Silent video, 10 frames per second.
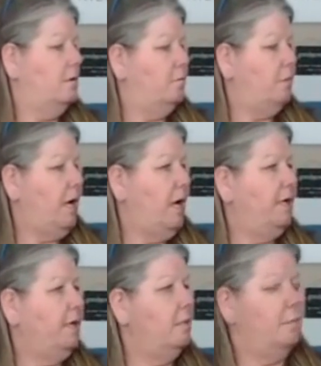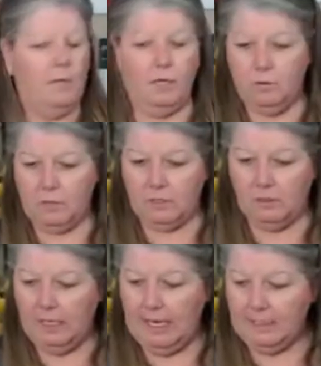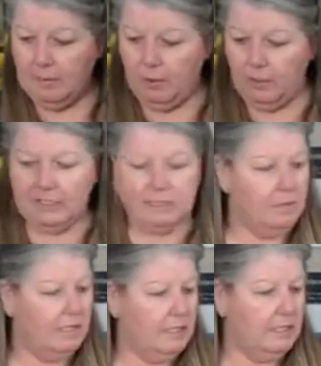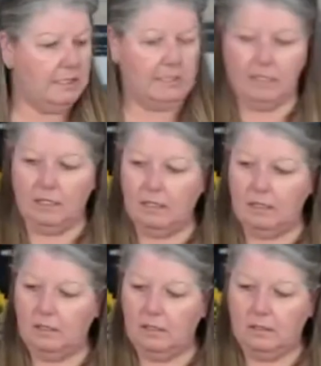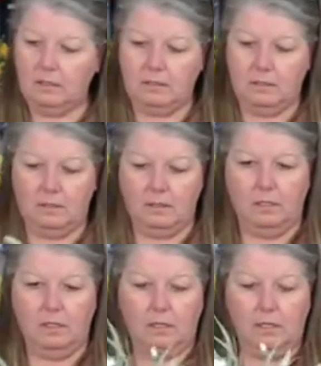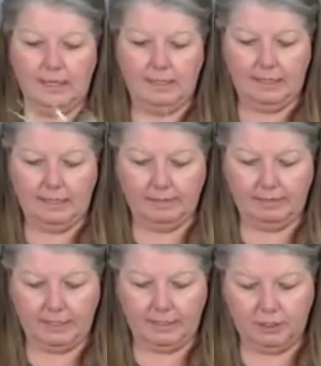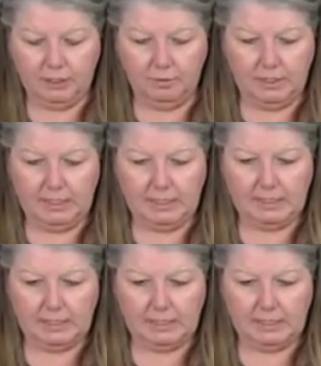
behind the bow. So let's put some of these in. I think I've got 2 of these